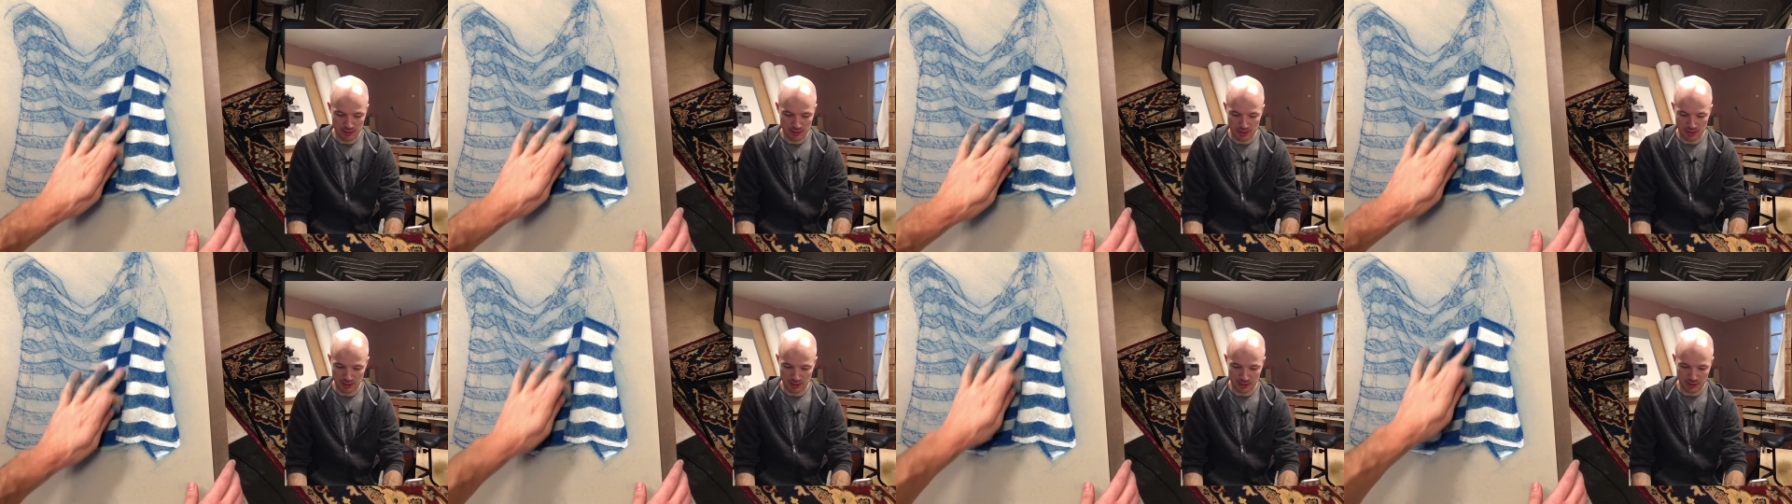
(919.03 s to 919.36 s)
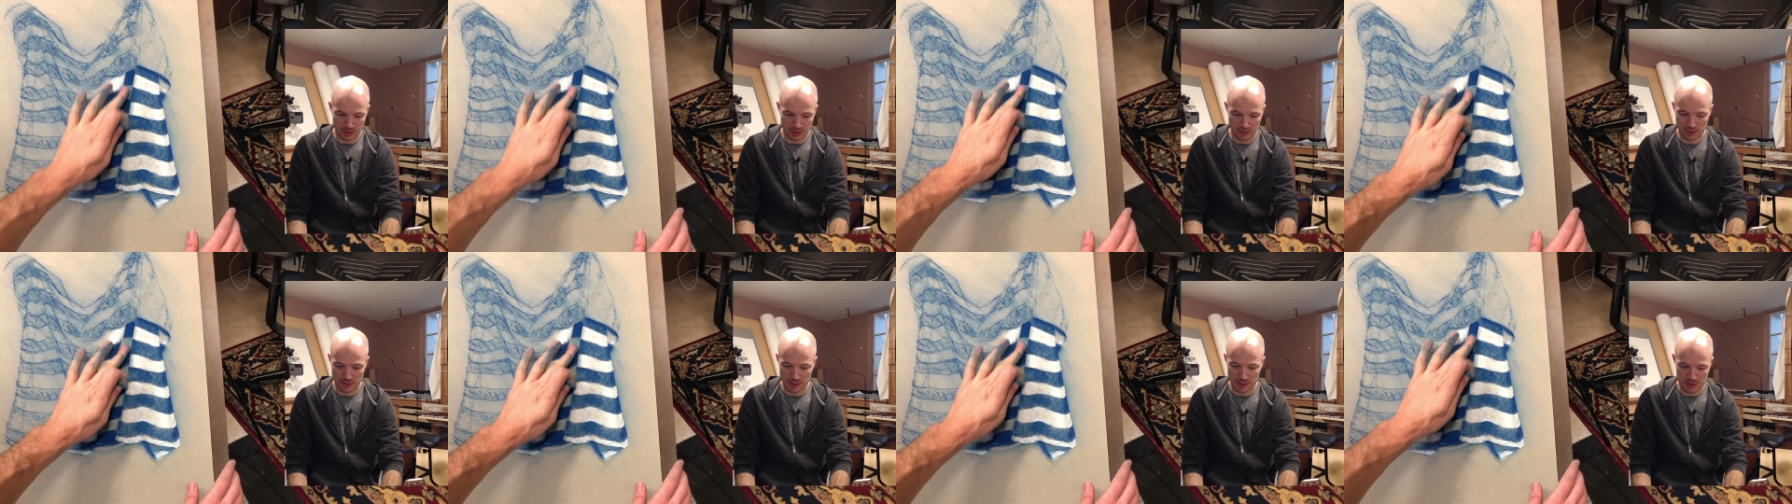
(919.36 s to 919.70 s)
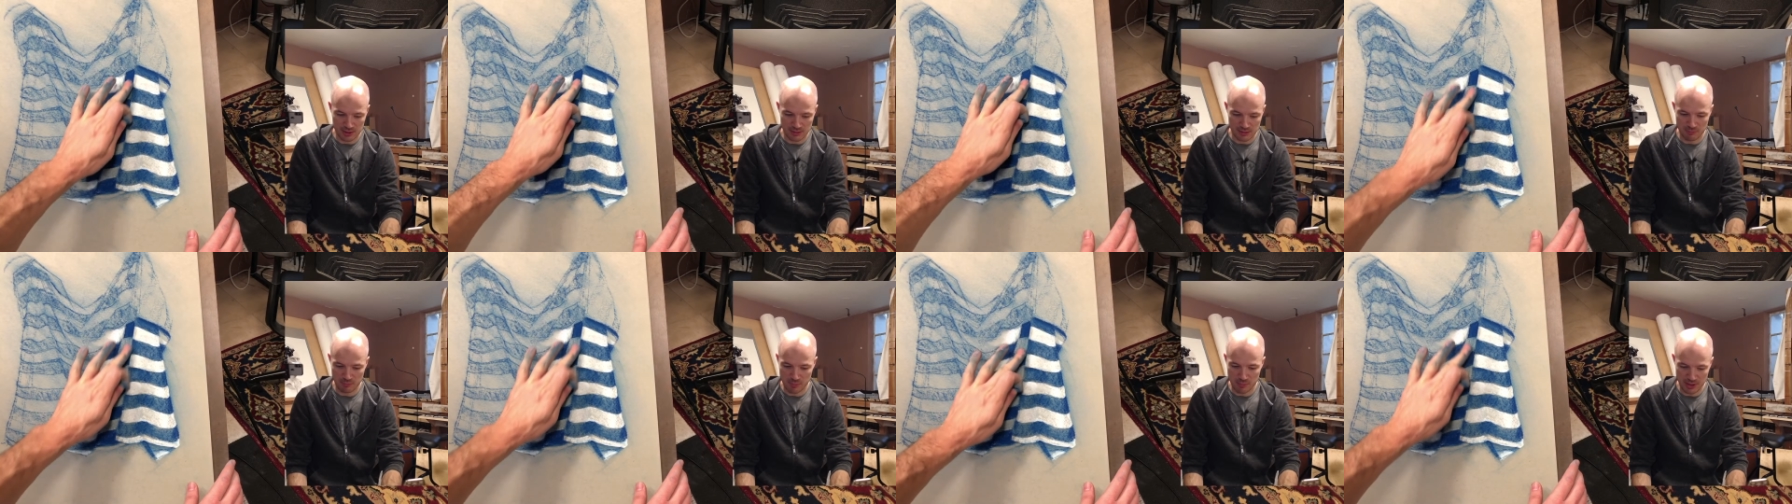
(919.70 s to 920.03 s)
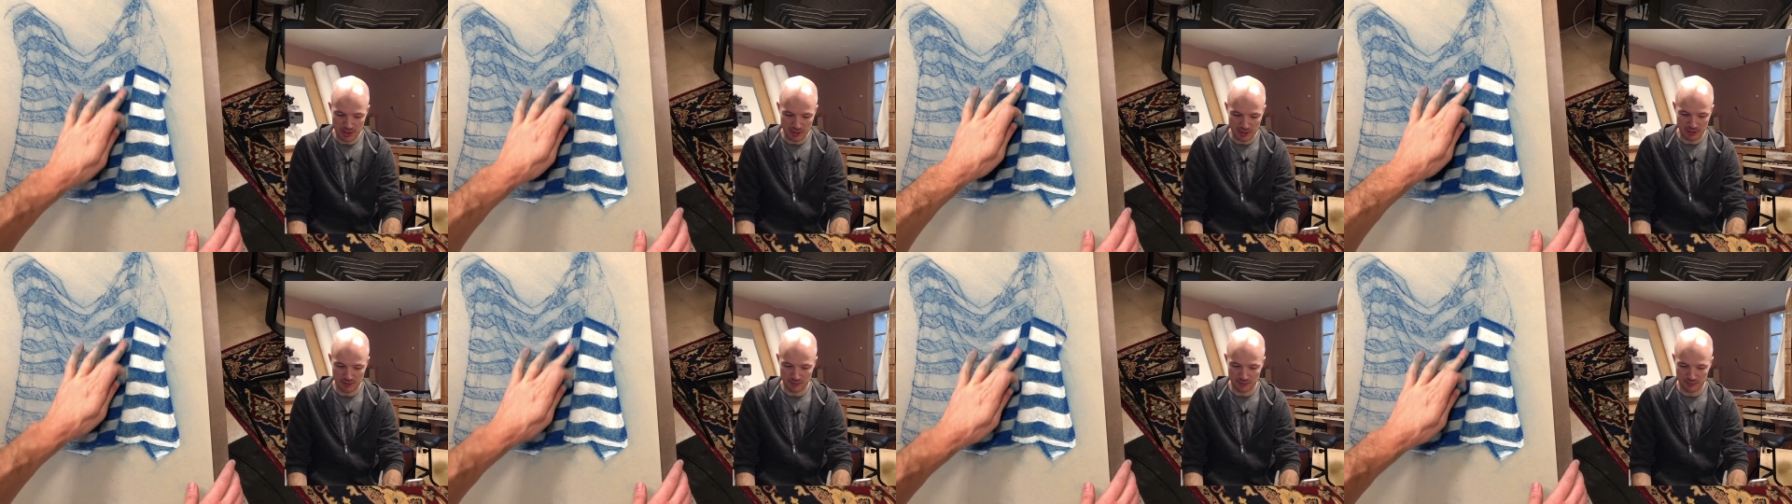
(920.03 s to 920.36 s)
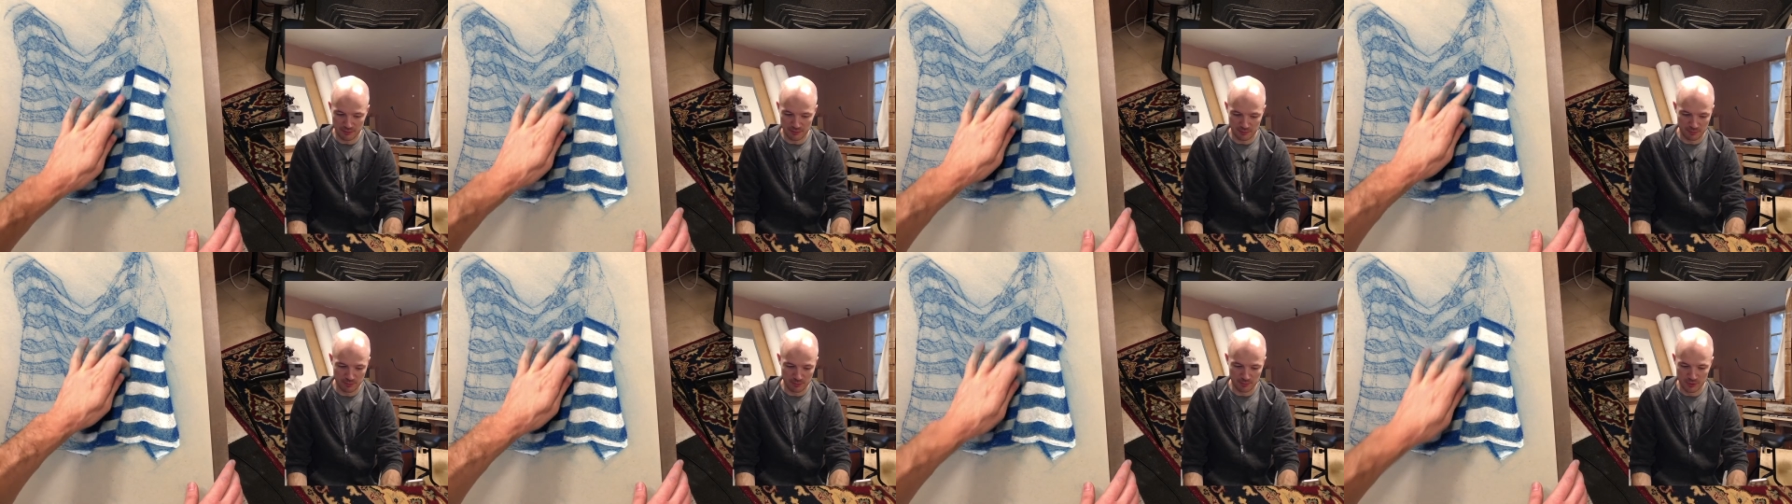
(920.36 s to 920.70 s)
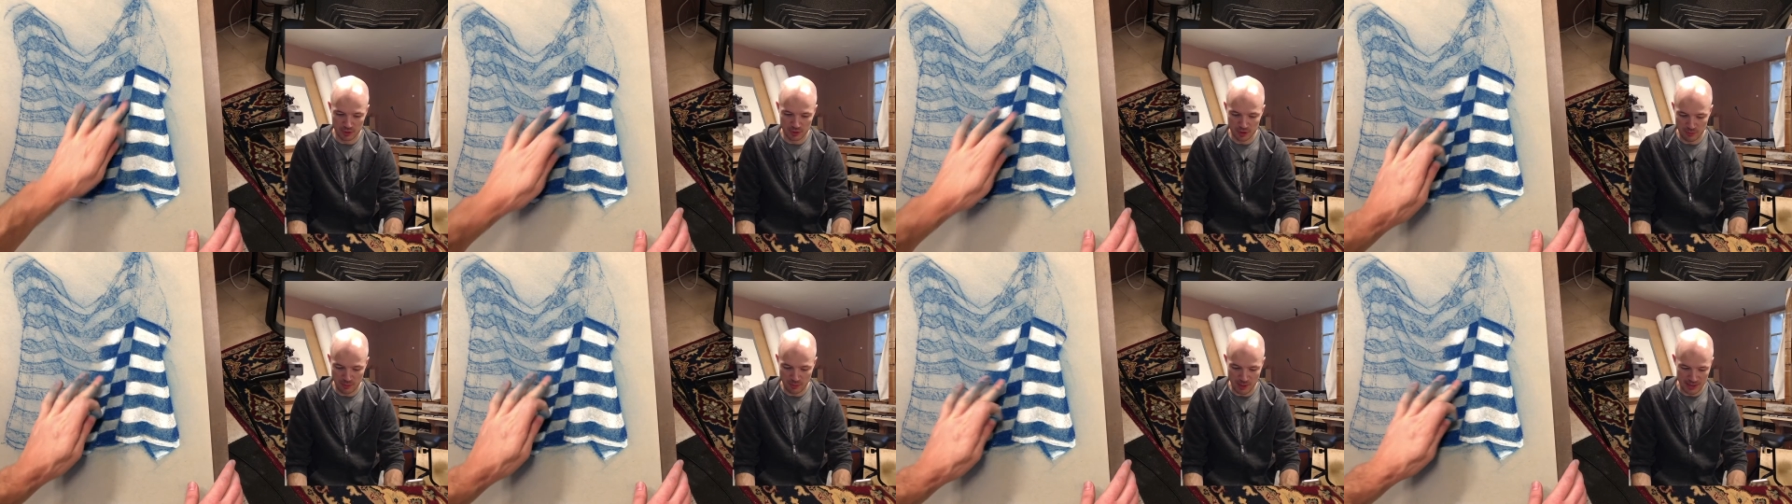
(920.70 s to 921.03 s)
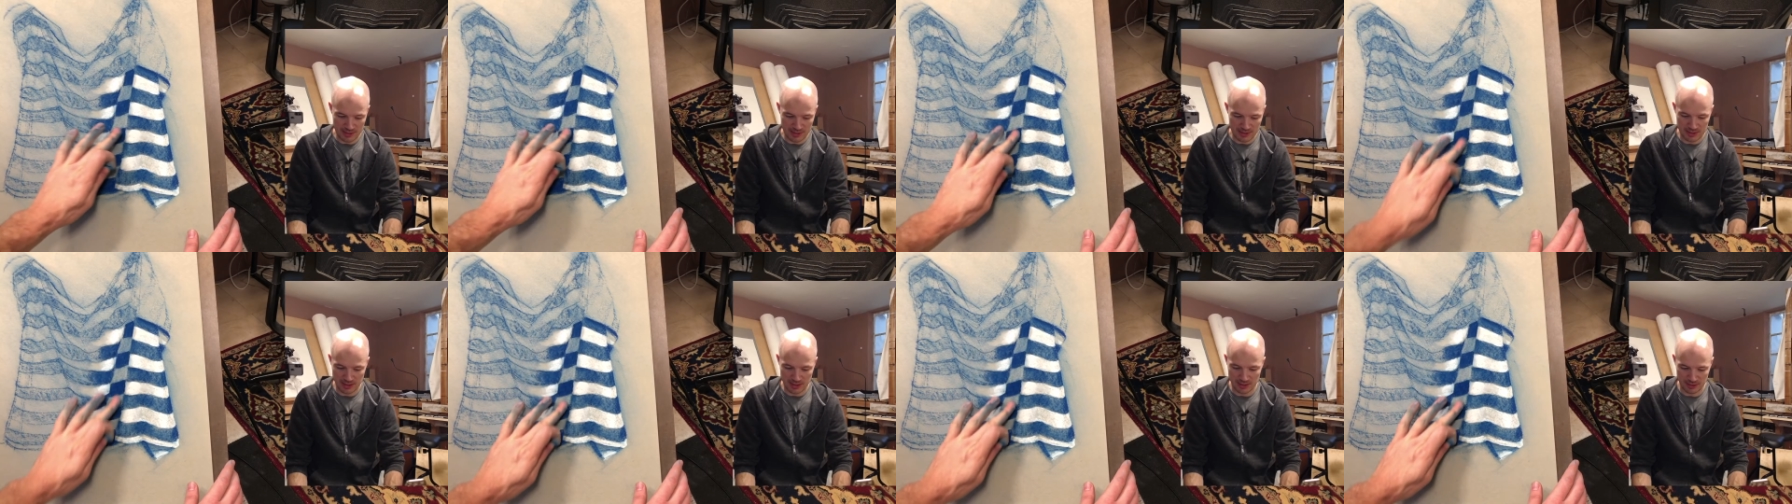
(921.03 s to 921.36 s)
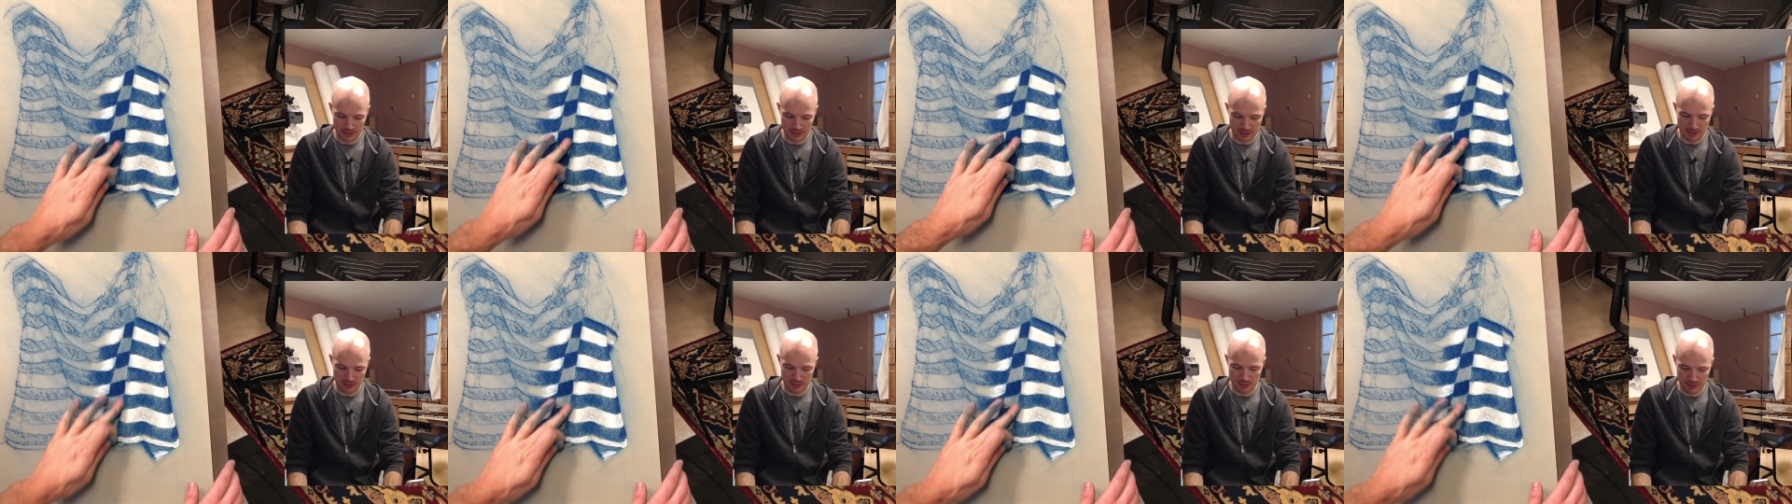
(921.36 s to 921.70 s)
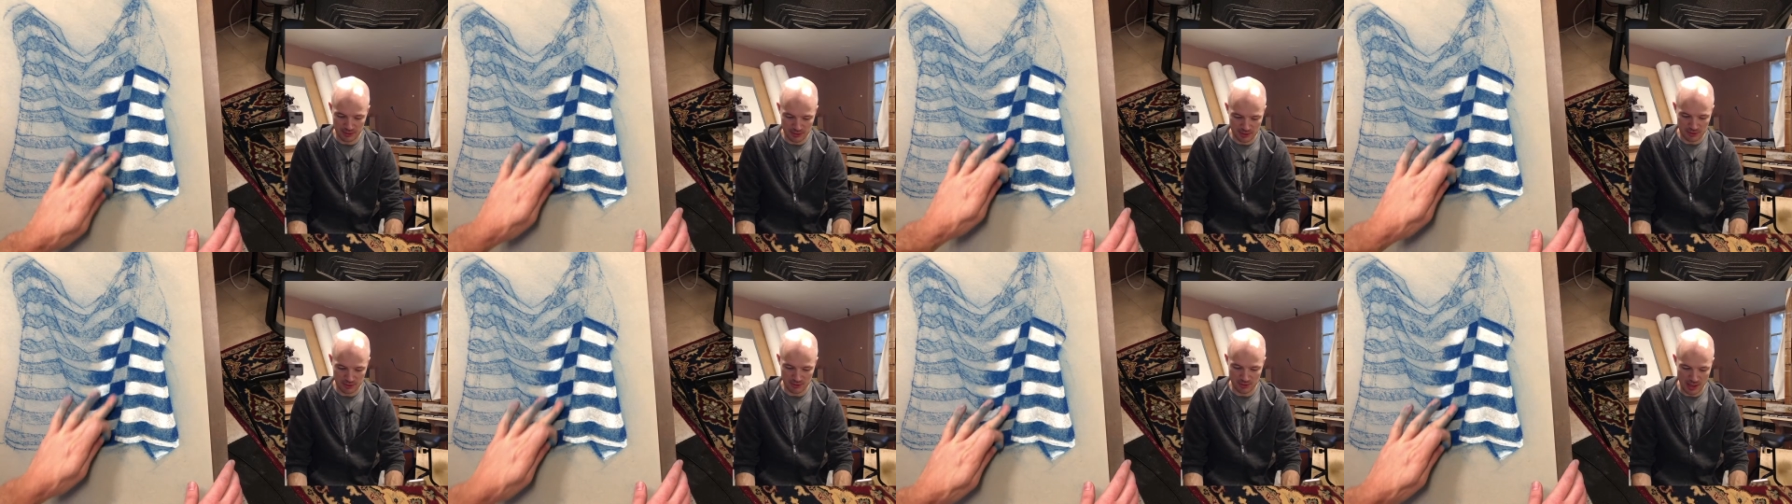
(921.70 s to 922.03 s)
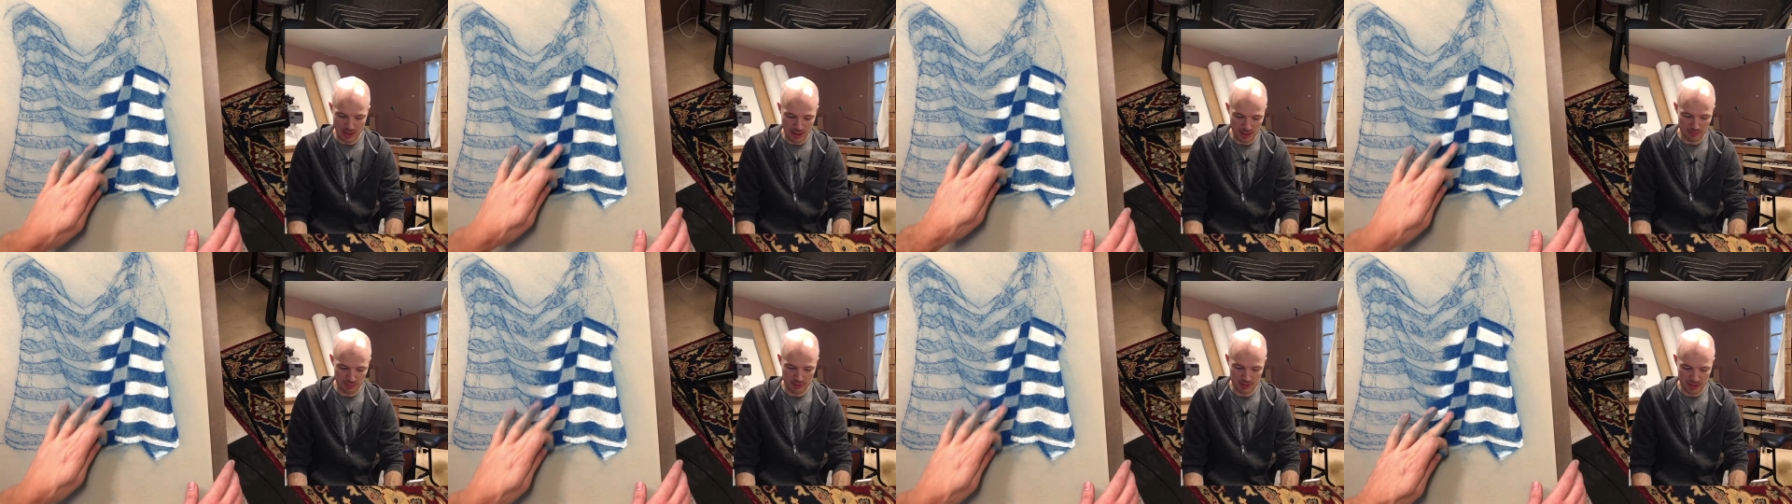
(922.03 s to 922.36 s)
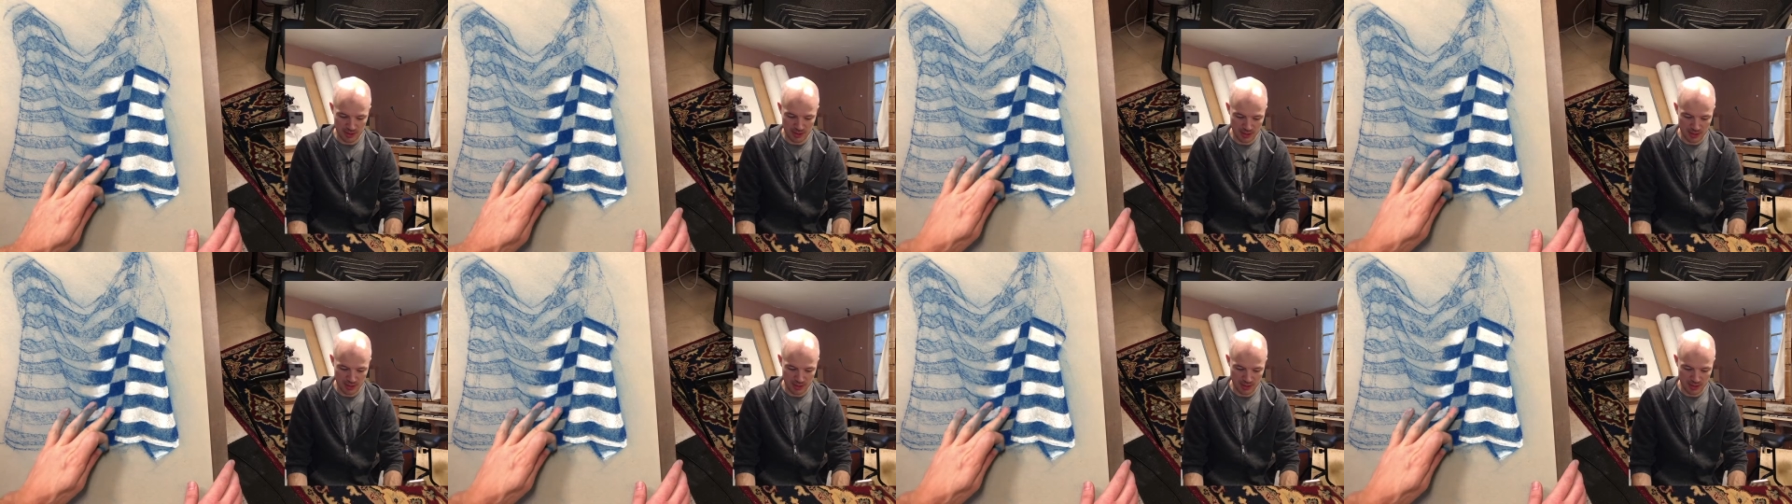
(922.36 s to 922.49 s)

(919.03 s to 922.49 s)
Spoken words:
encourage a bit of NuPastel into those stripes